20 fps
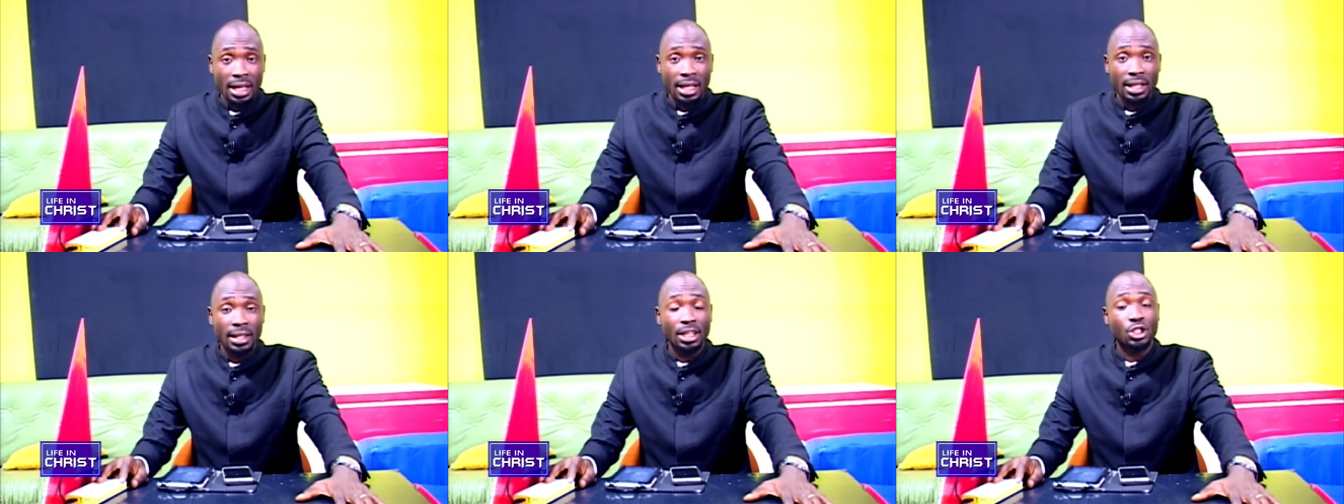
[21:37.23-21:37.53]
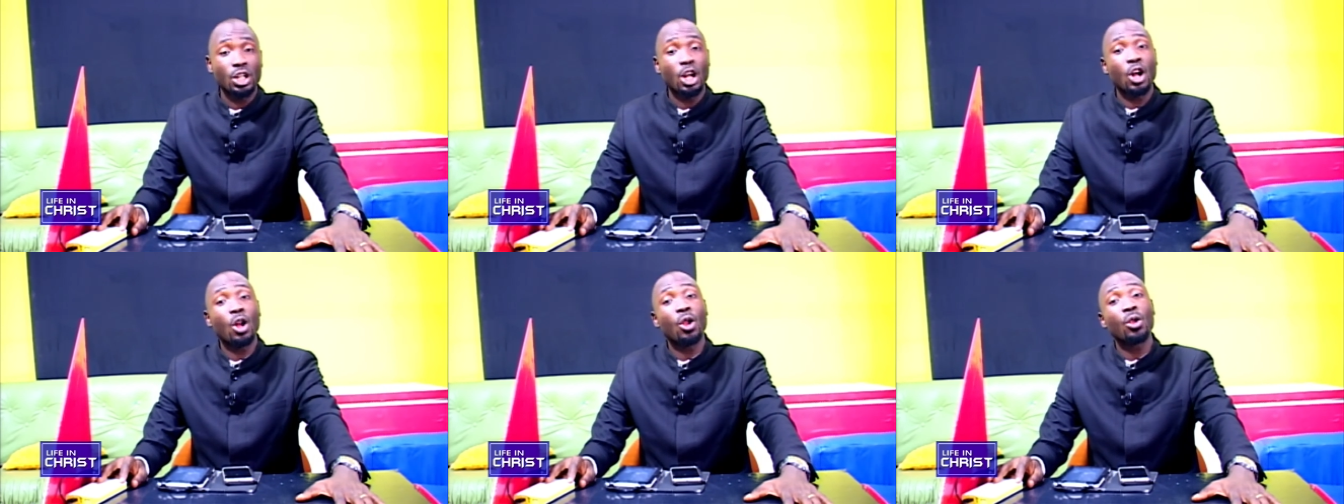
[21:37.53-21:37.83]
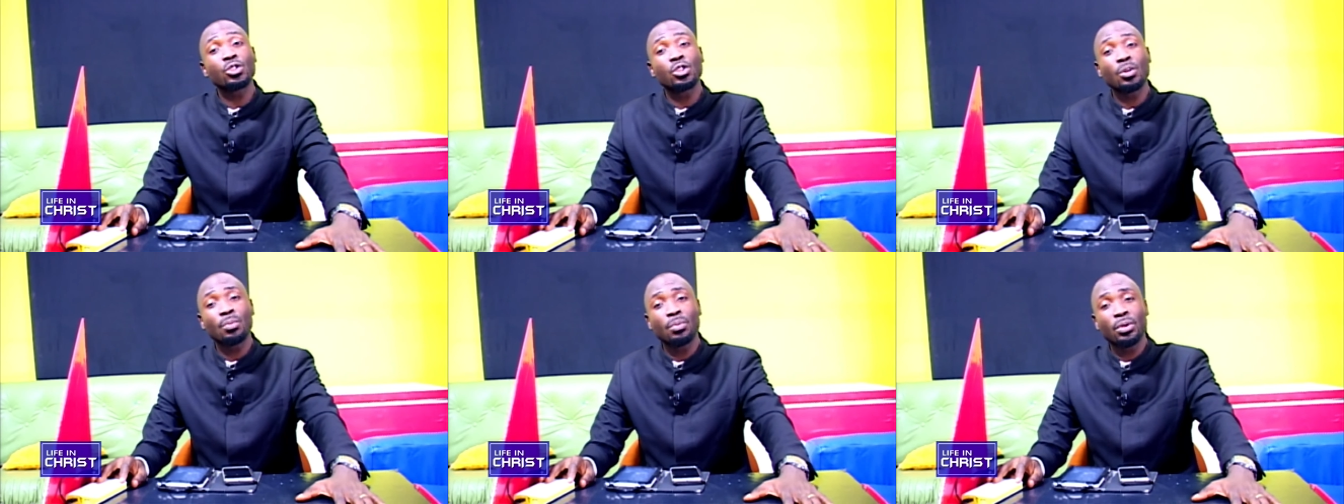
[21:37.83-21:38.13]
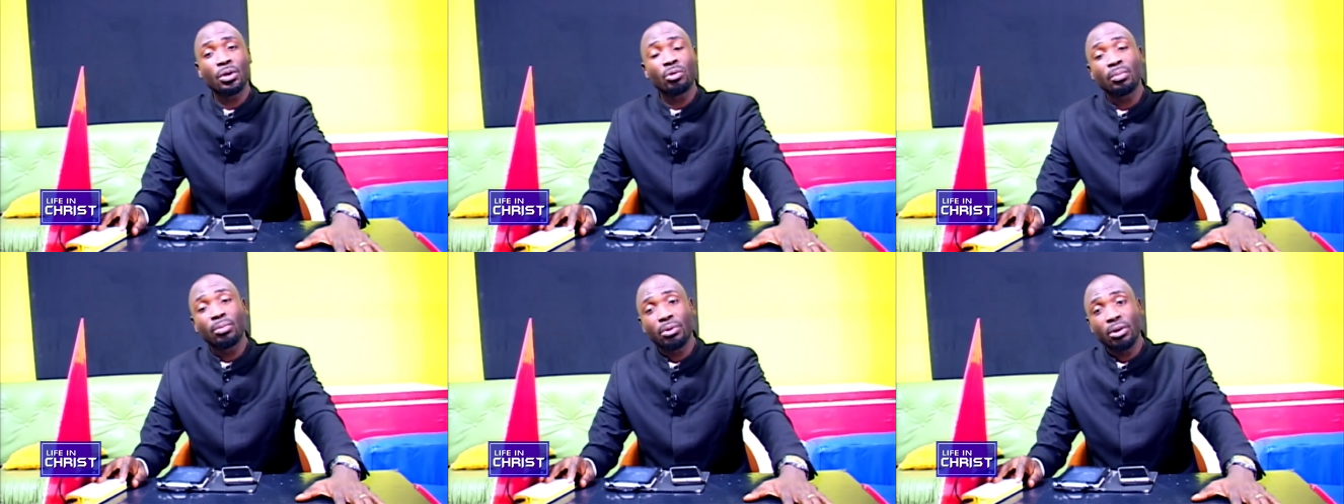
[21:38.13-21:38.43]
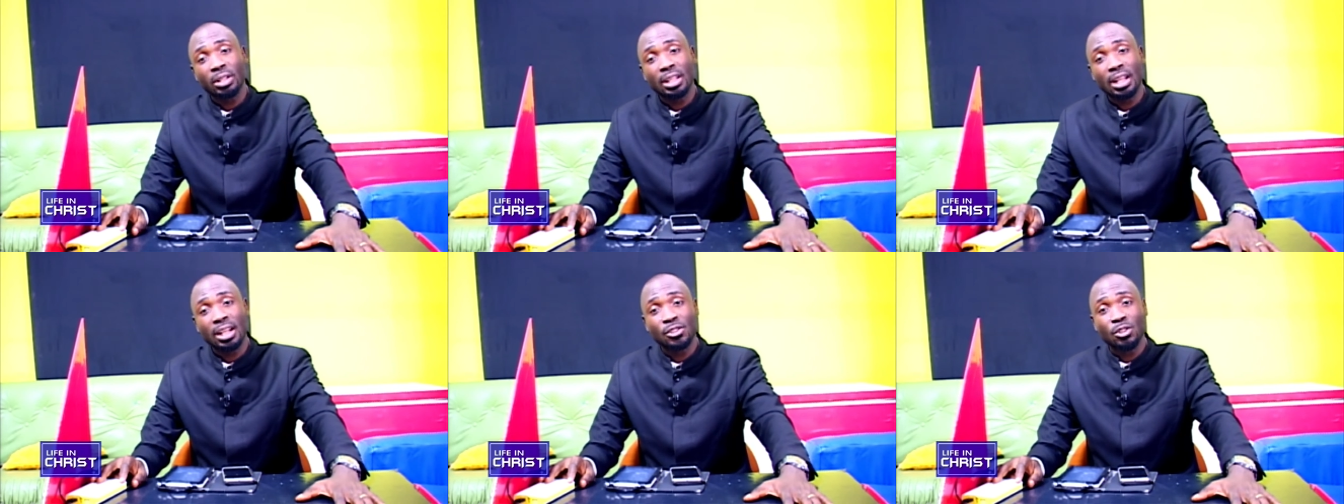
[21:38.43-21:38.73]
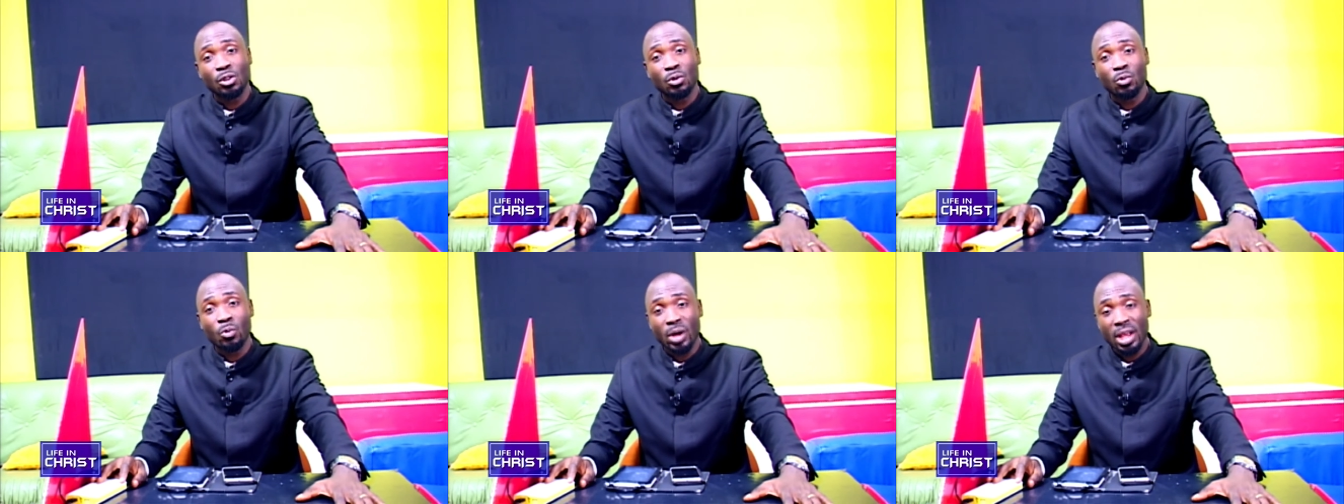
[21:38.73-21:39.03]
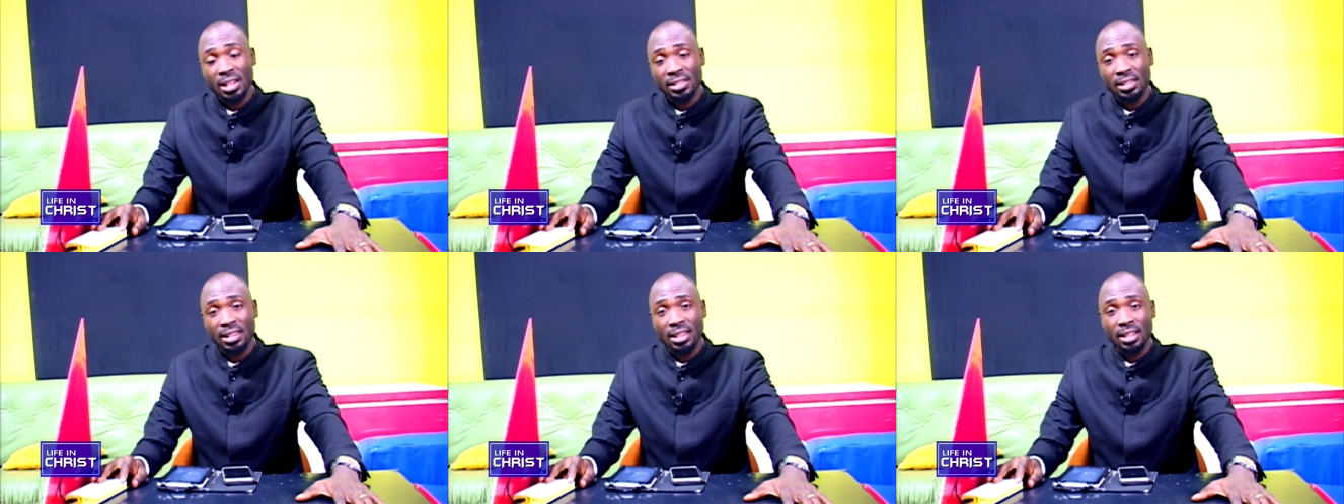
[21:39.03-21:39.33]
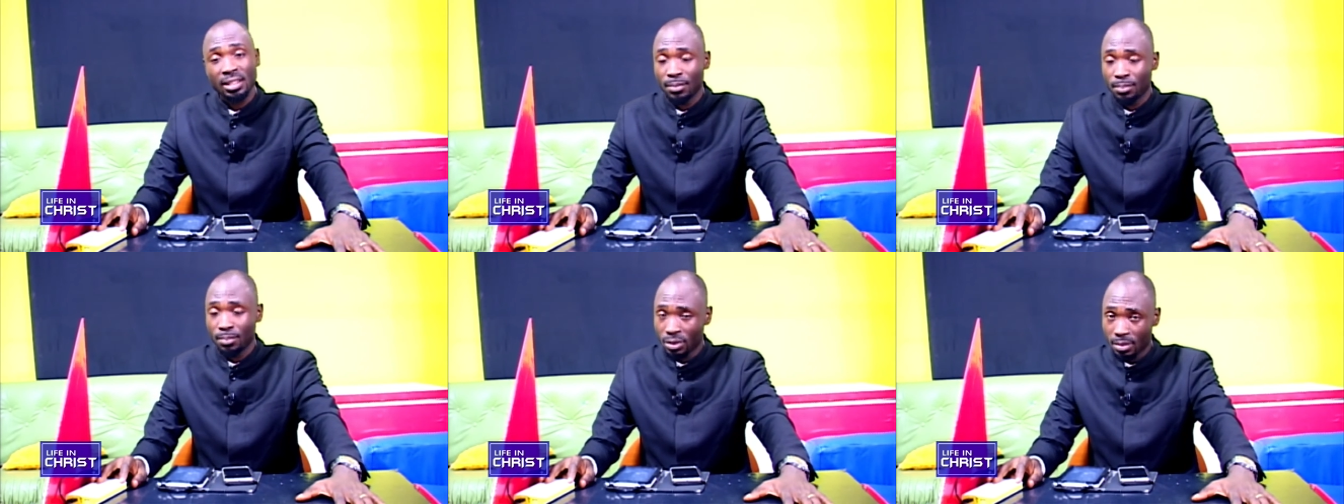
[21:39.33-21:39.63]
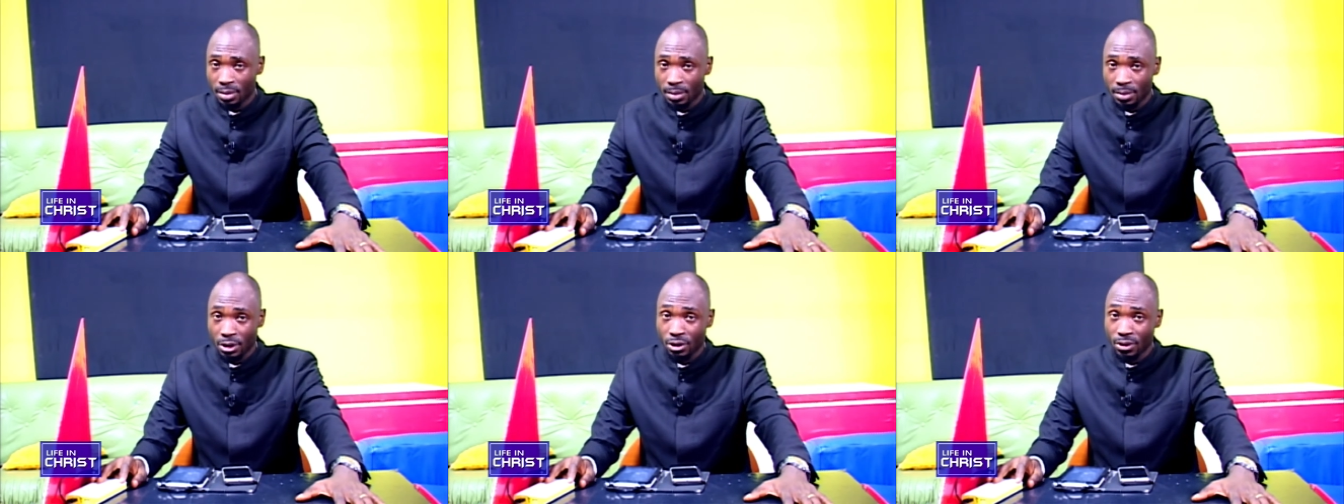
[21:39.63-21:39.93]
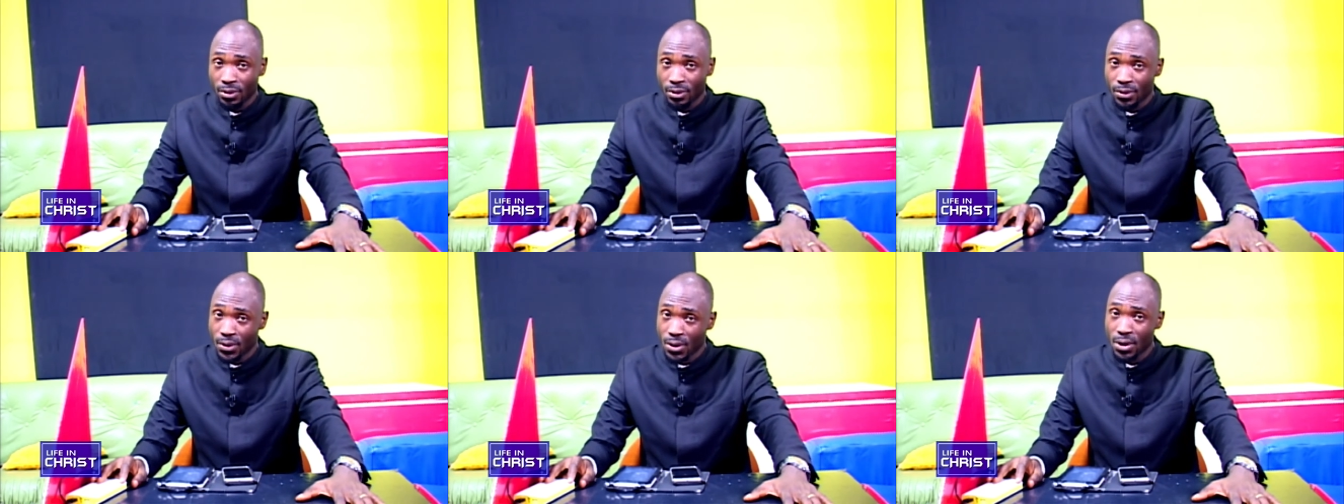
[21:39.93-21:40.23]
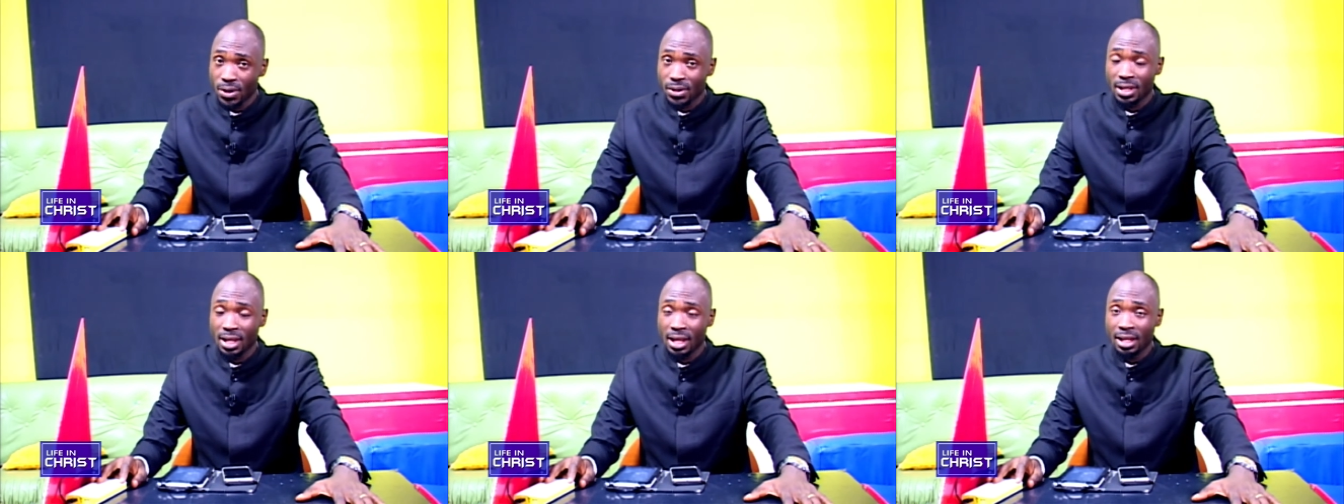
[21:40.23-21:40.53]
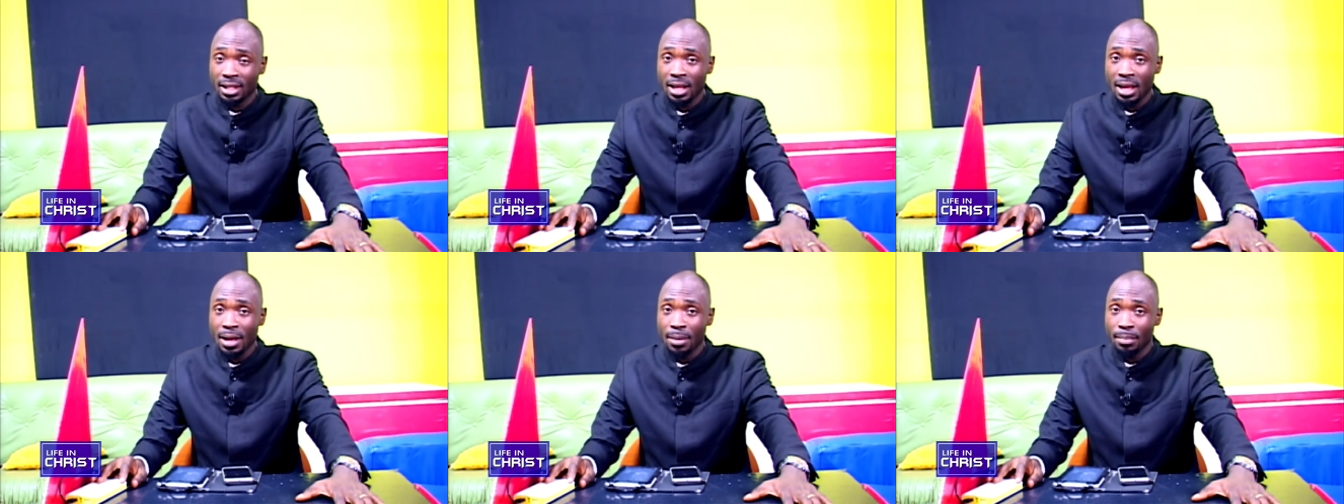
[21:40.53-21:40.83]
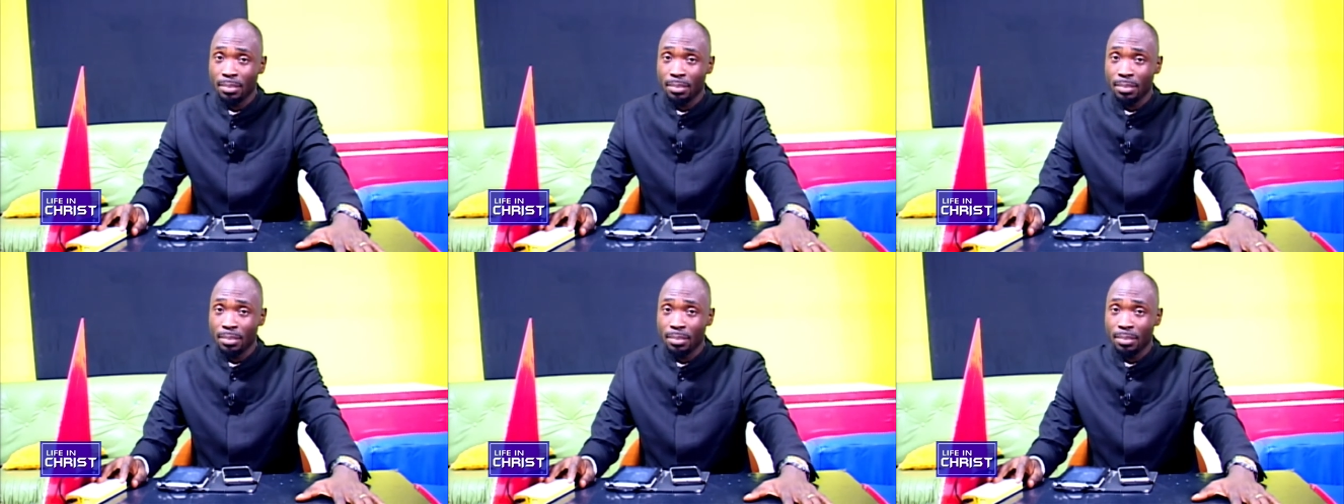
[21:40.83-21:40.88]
There shall also be a rebroadcast on Wednesdays and probably on Thursdays.